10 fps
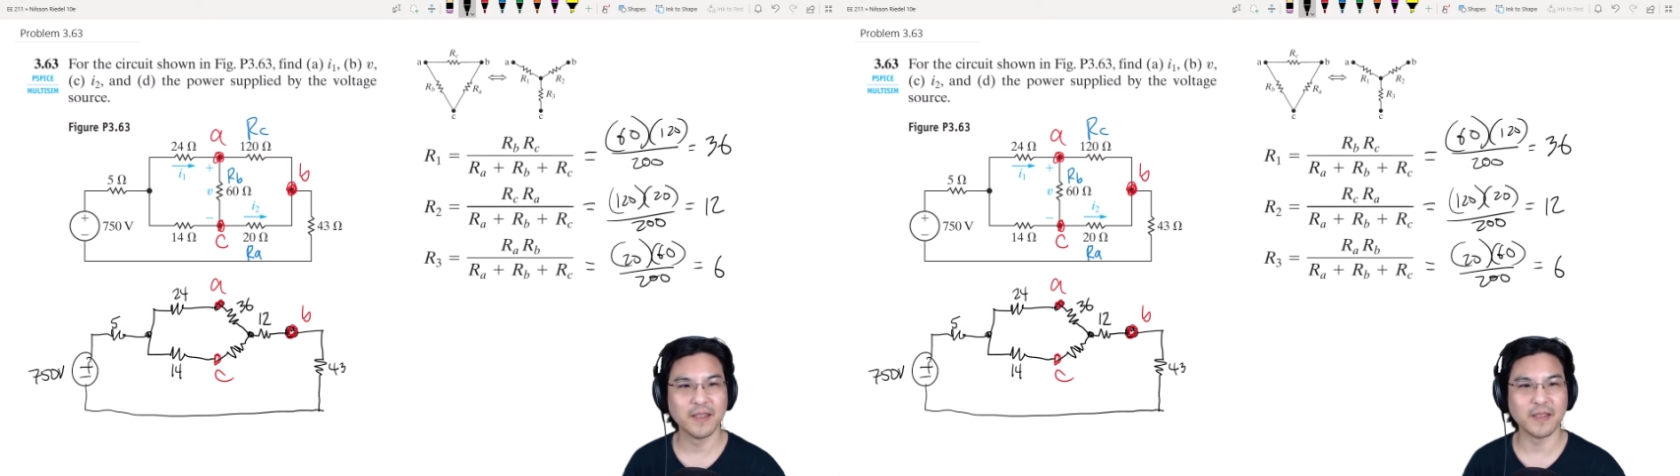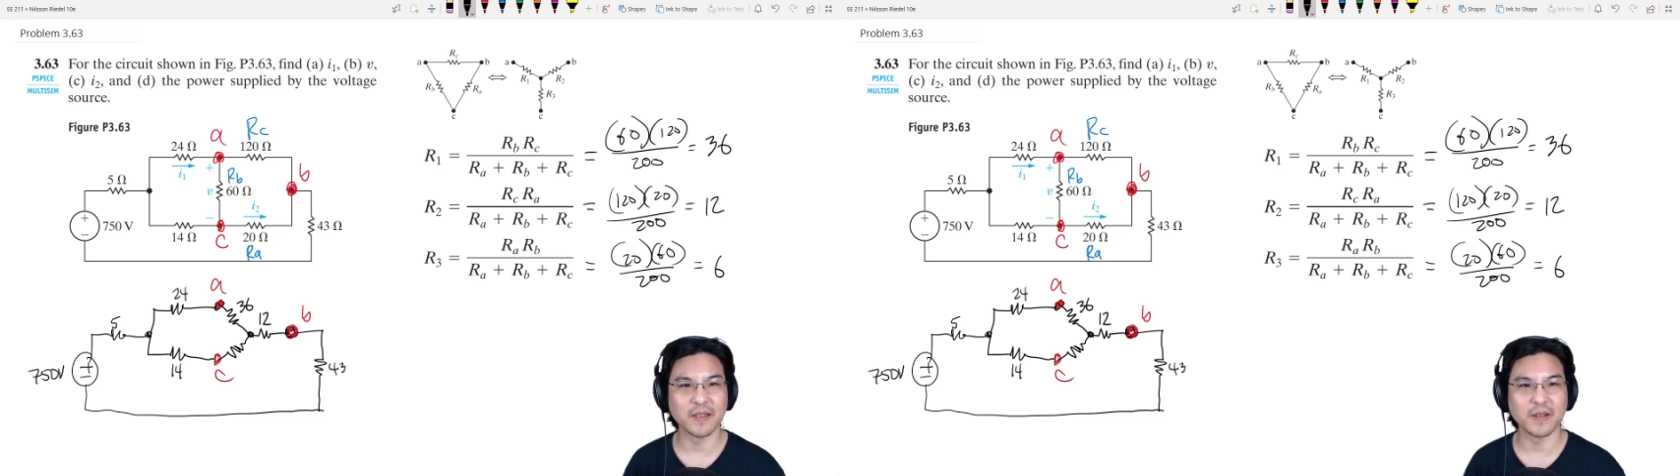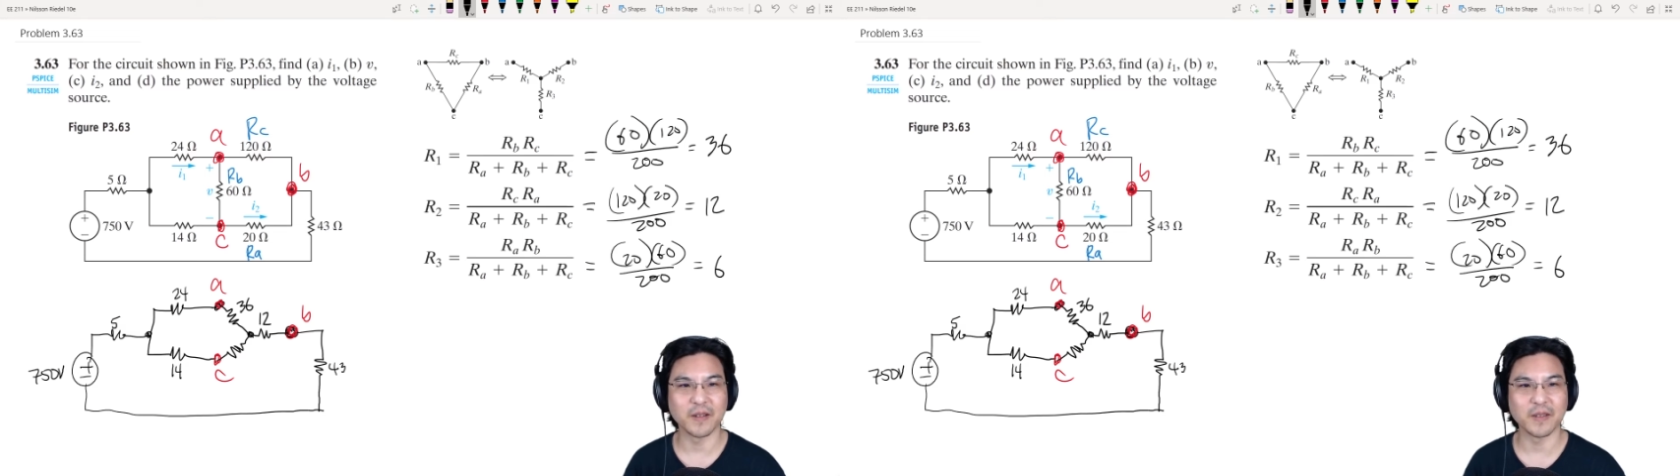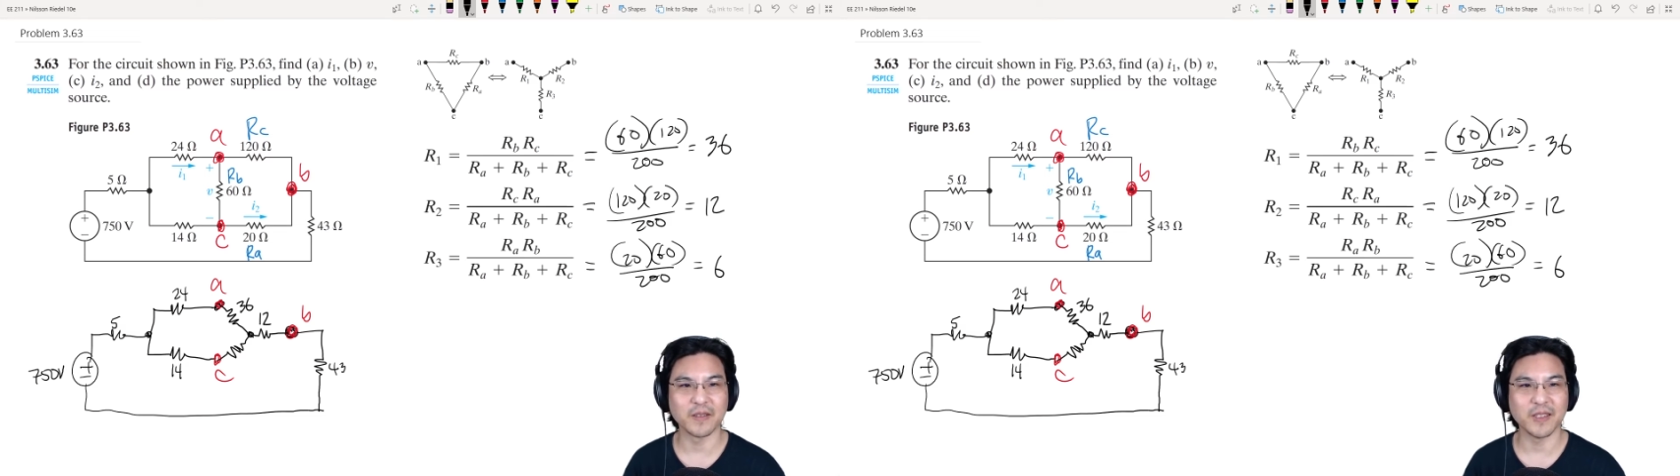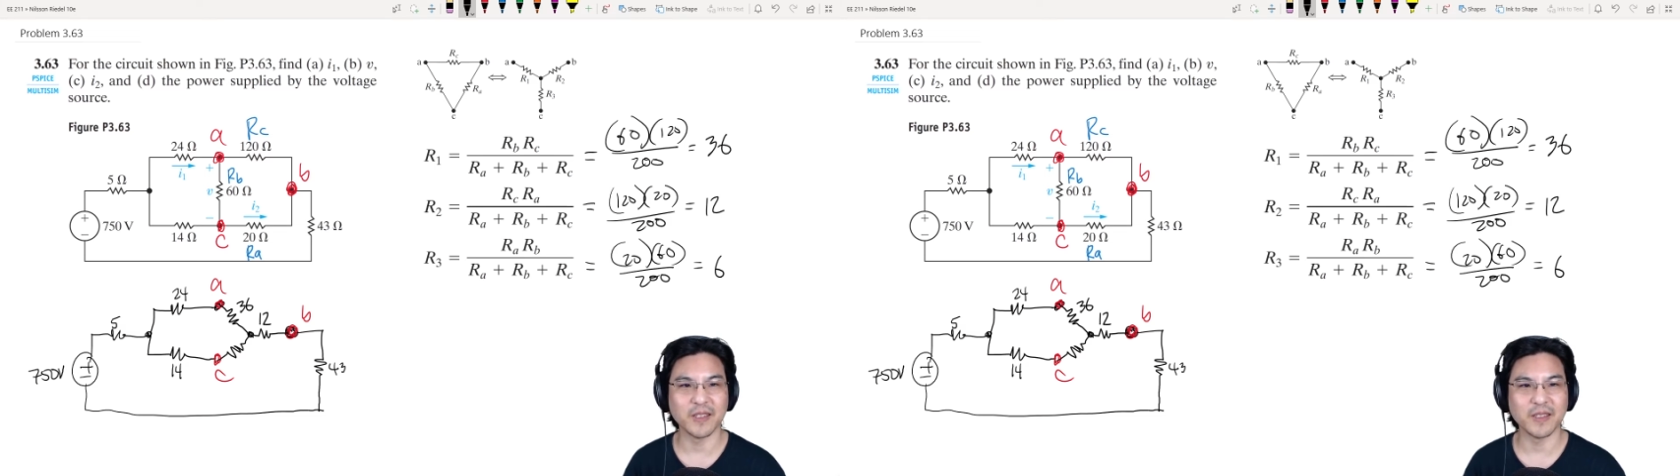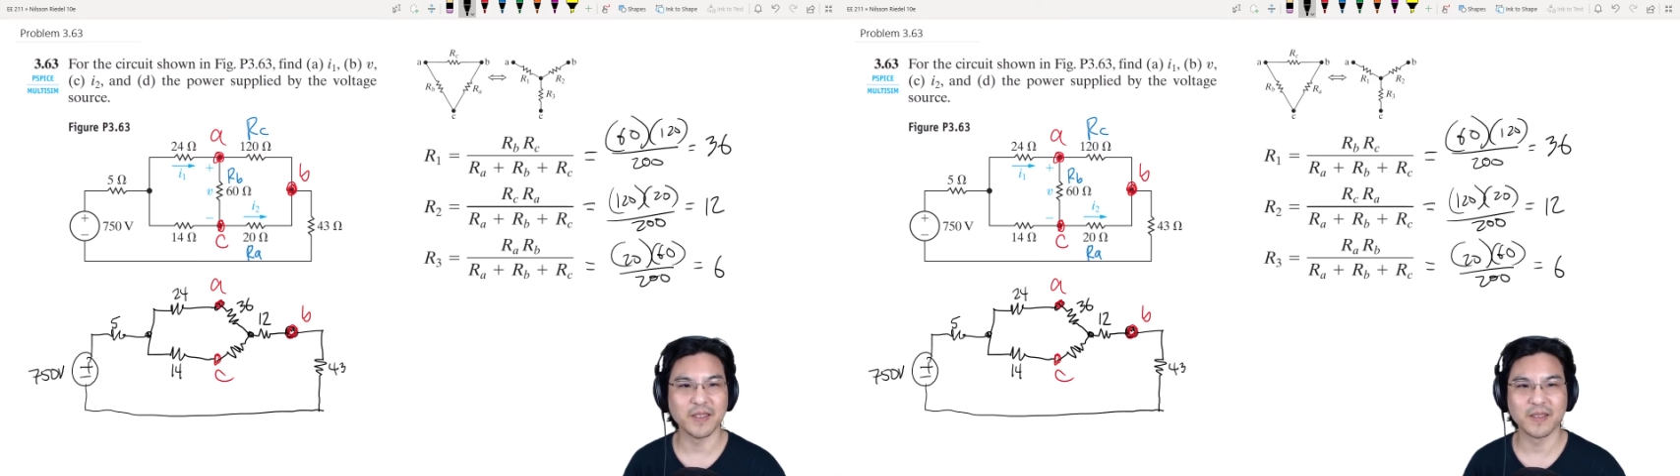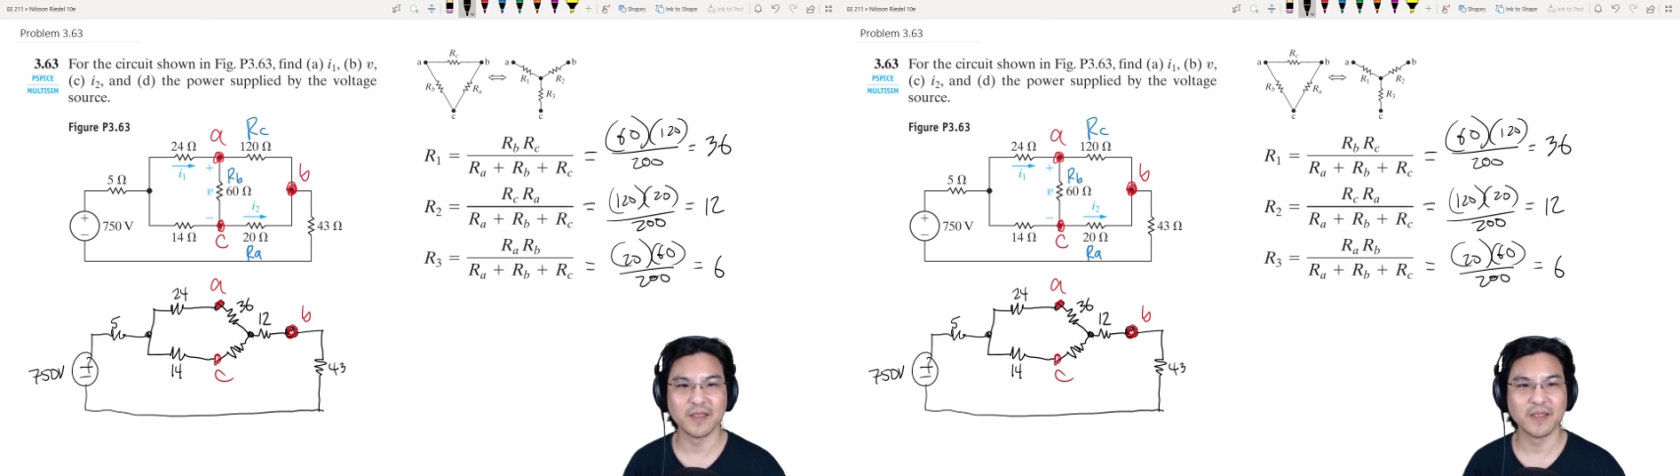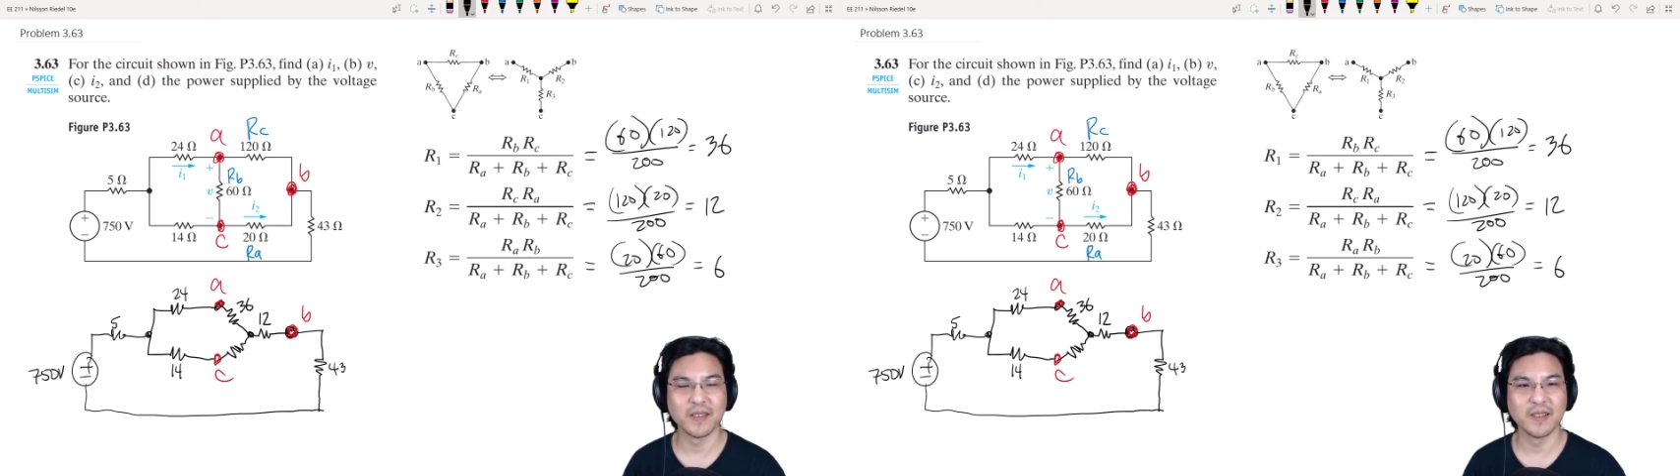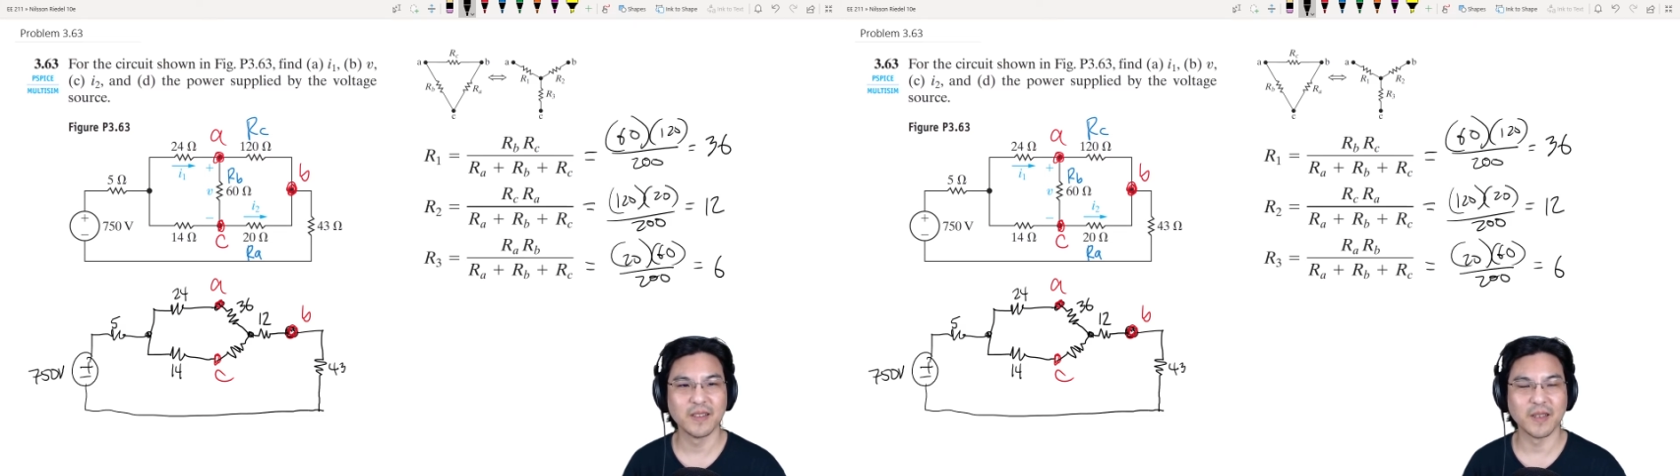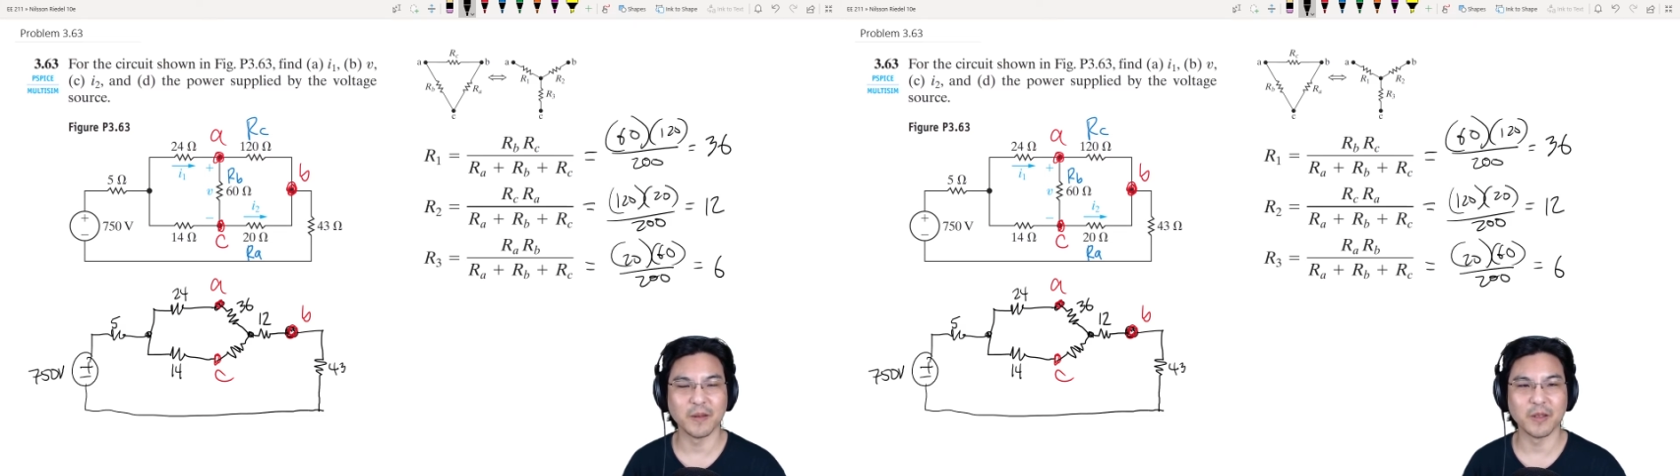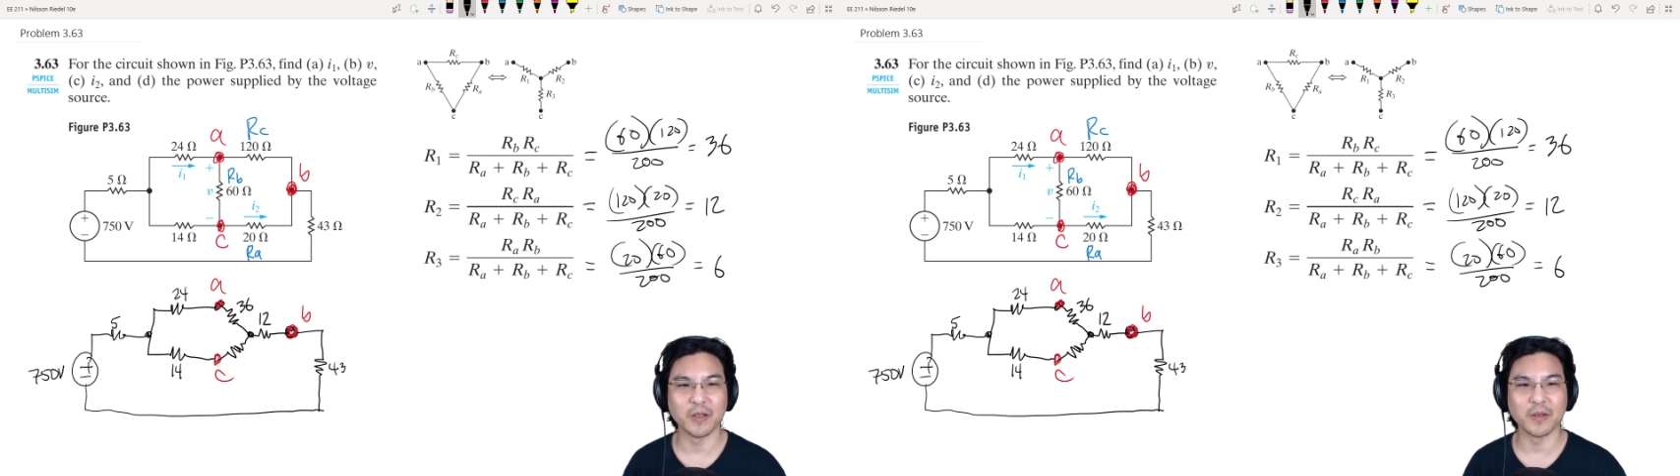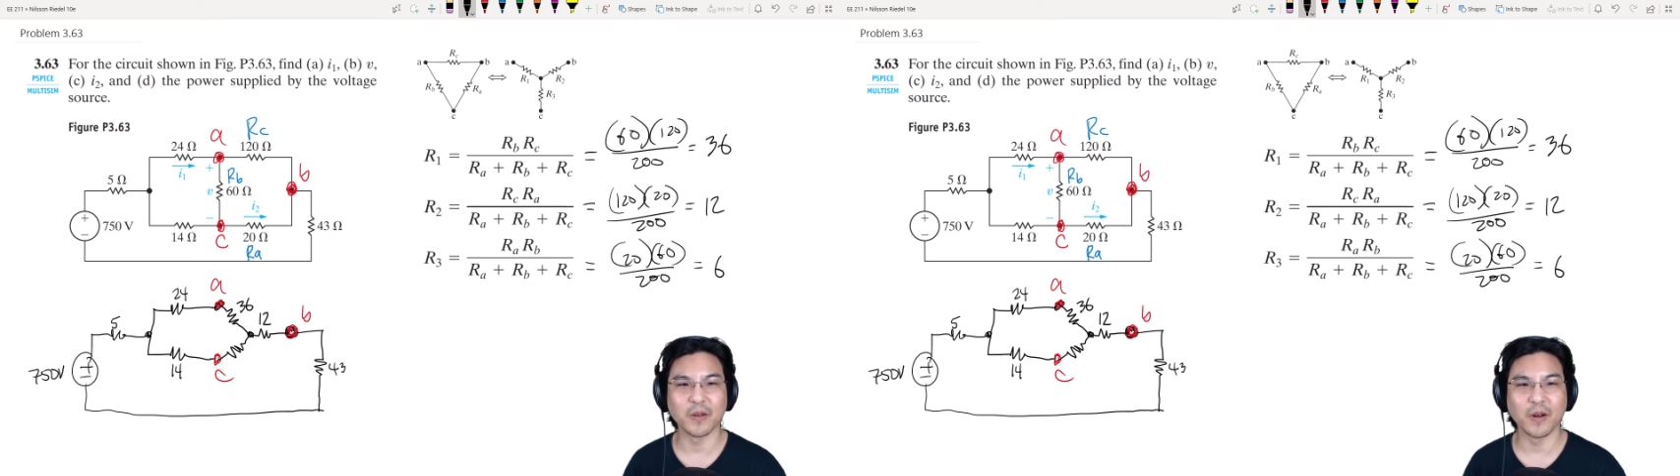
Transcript: And then RC, and